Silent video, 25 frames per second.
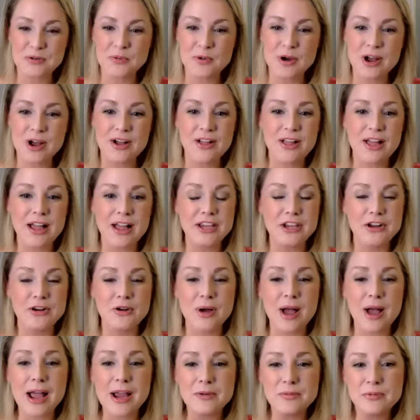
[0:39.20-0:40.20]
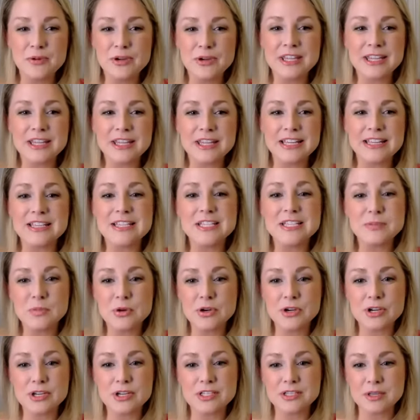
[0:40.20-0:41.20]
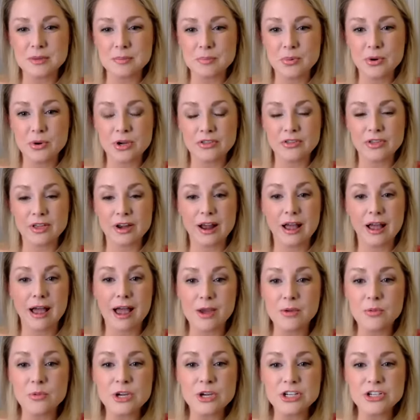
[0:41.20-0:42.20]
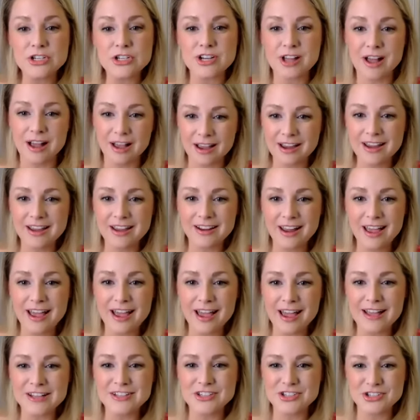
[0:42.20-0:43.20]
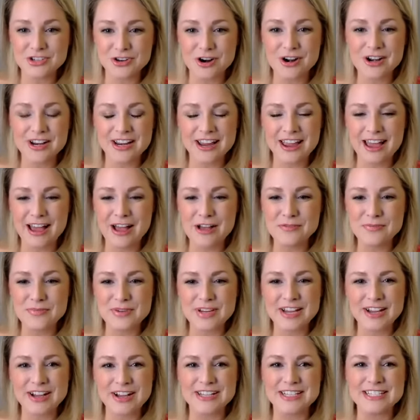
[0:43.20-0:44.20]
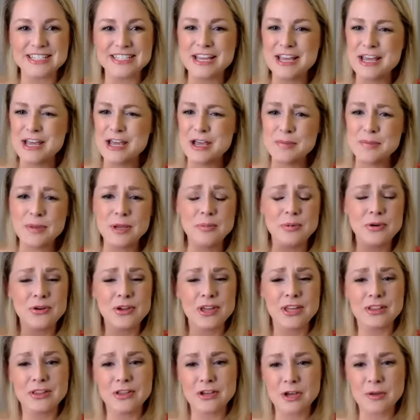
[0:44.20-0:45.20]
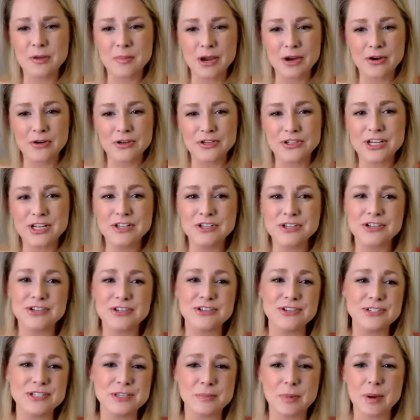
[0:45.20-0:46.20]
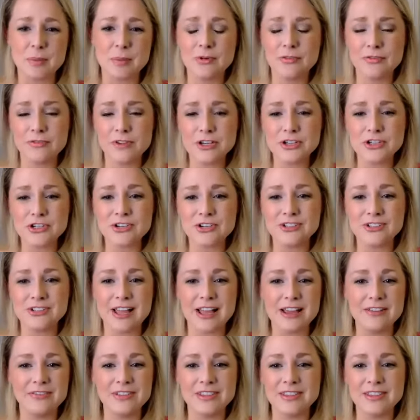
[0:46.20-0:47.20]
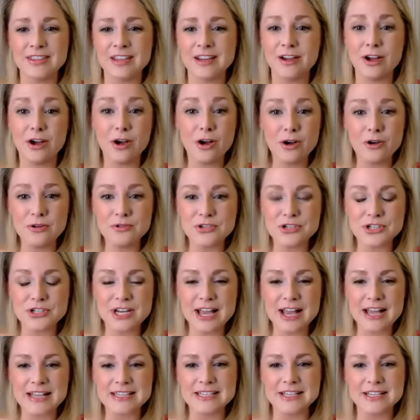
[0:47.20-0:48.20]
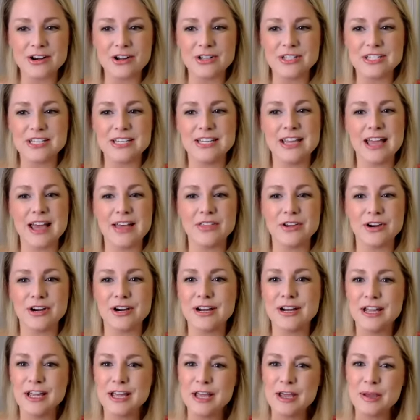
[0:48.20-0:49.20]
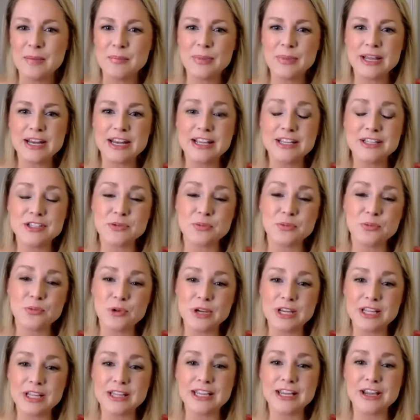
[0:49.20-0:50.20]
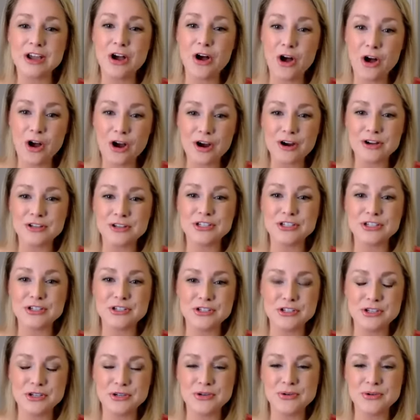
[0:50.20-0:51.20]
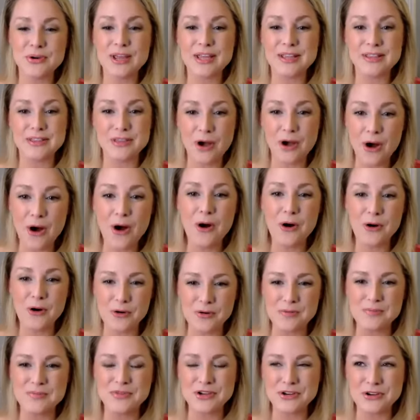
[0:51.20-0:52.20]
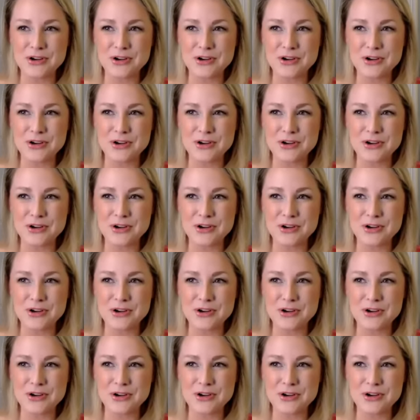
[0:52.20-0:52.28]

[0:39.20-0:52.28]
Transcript: Well, this book is the book that I wish I had had starting out because people can look at my credentials and my professional life and think, oh, she has it all together. But it's really hard to do in the home.